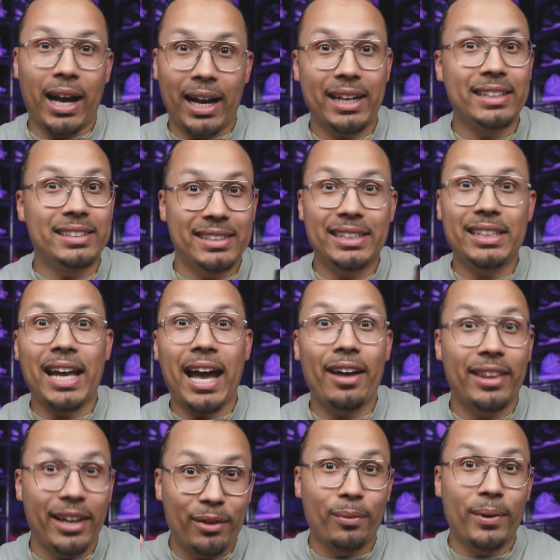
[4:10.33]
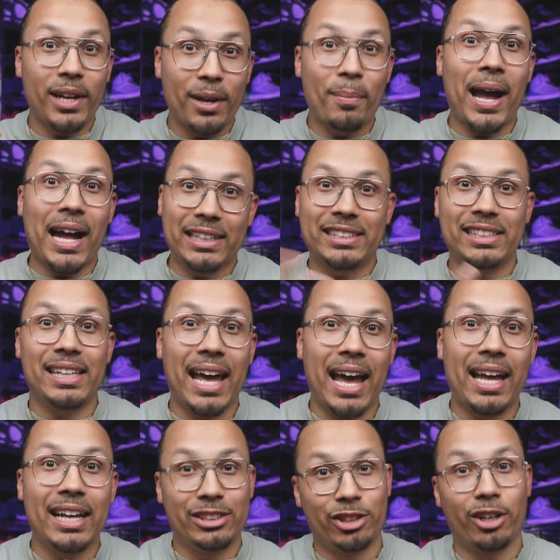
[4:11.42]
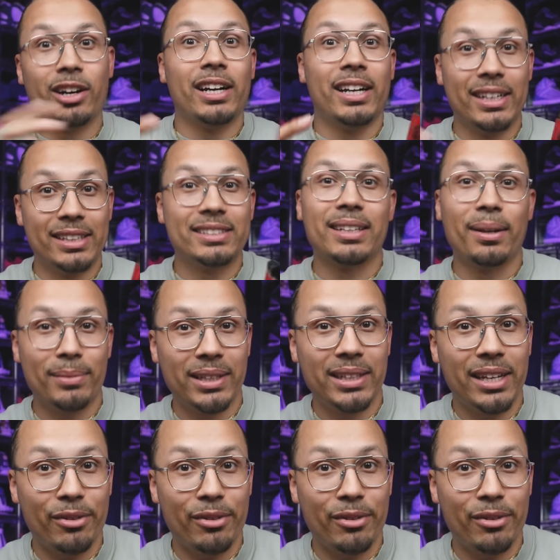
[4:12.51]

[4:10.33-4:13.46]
I can see how they reimagine that and turn it into something